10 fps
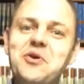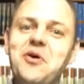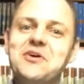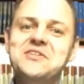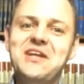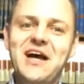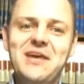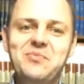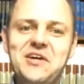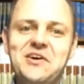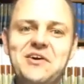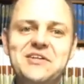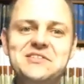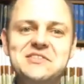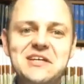on tonight
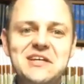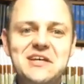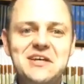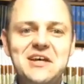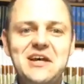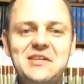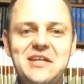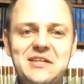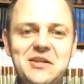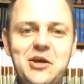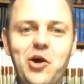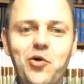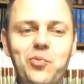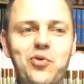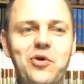because the, the
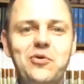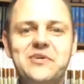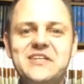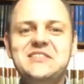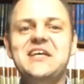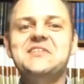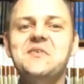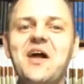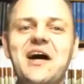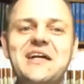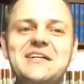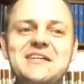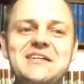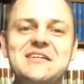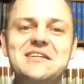GoPro is, is not
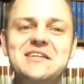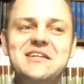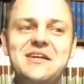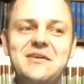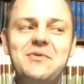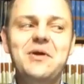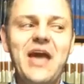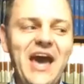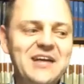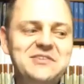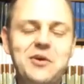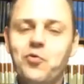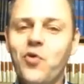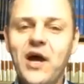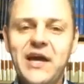acting
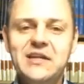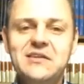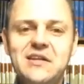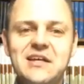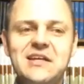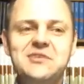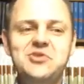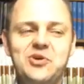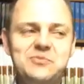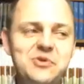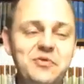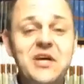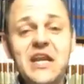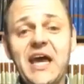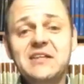right in terms of
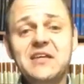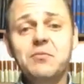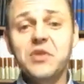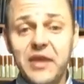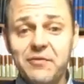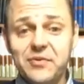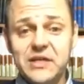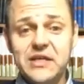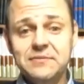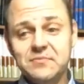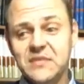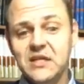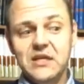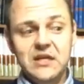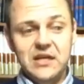connecting. But thankfully,
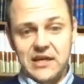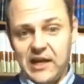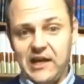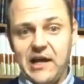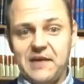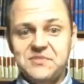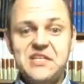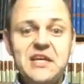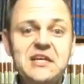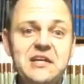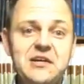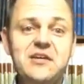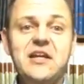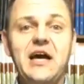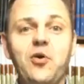uh, I'm sitting here
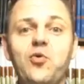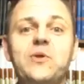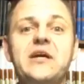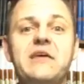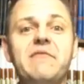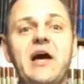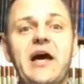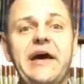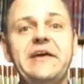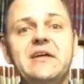and not only am I